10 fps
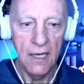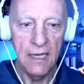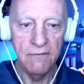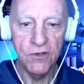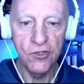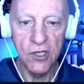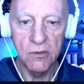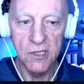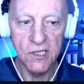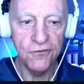inventory
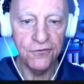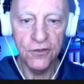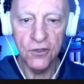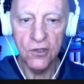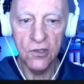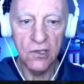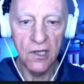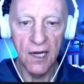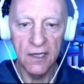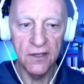was
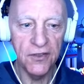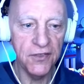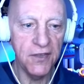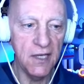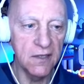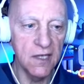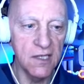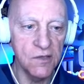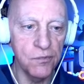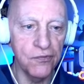full, and I think
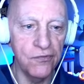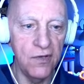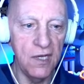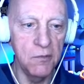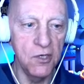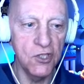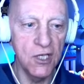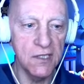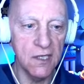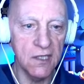that's pretty much
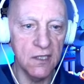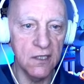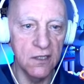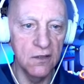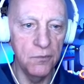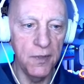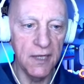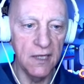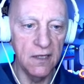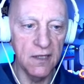it. I can't
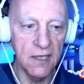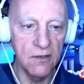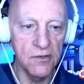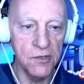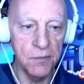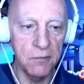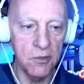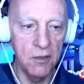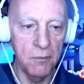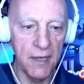pick anything else up. I'm
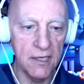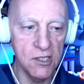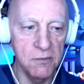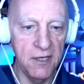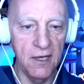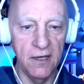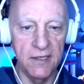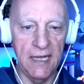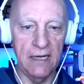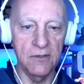going back to my
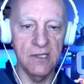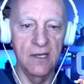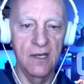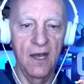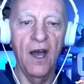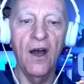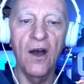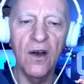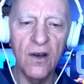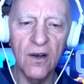hideout.
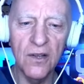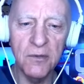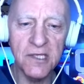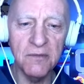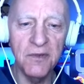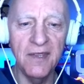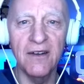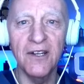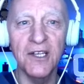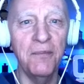Oh, there was something
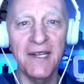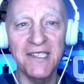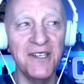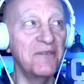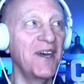there I could have picked up.